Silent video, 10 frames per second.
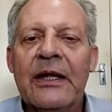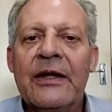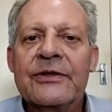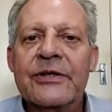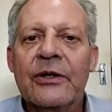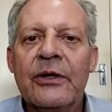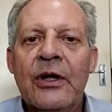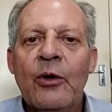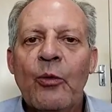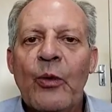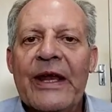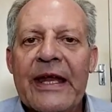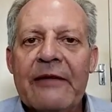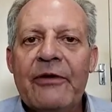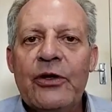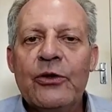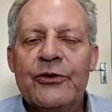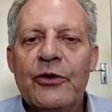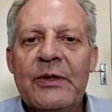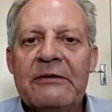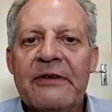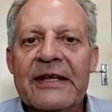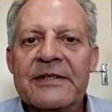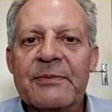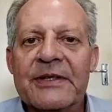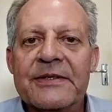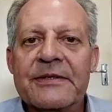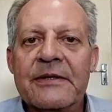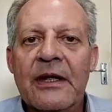So whenever you do investments,